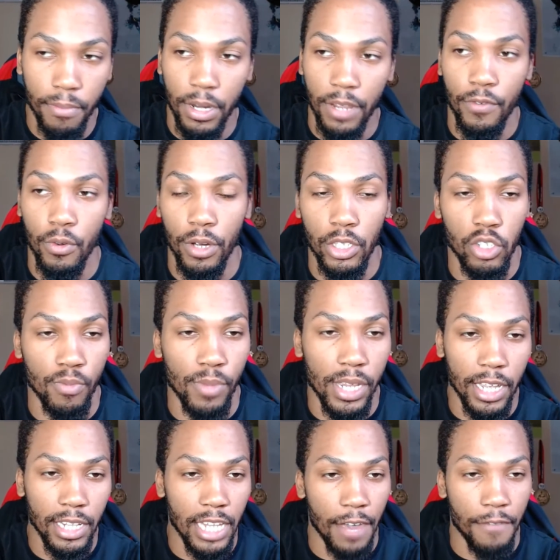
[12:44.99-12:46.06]
But if you're
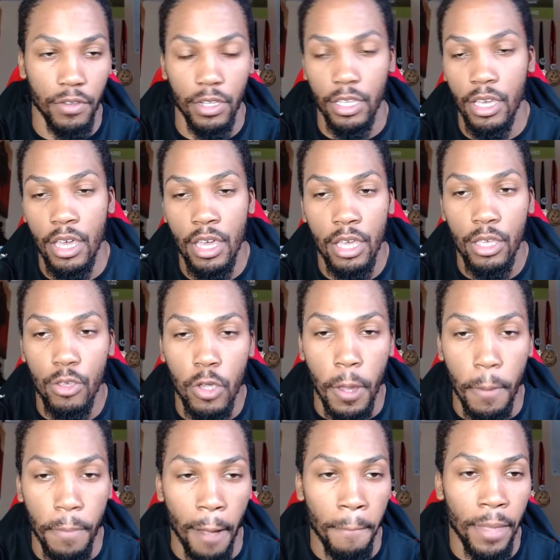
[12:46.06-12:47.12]
intermediate, definitely you
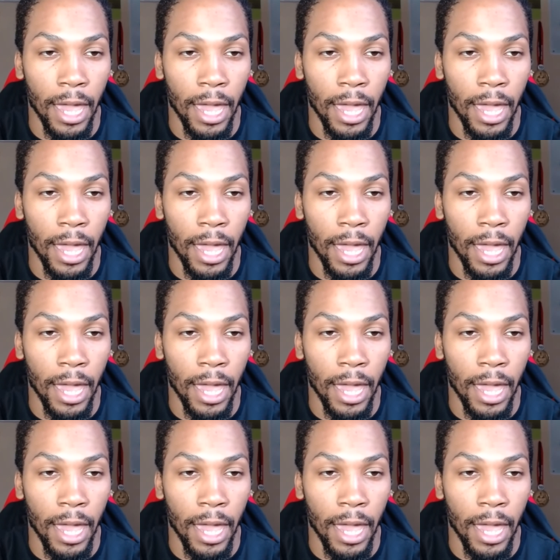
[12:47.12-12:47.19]
can pump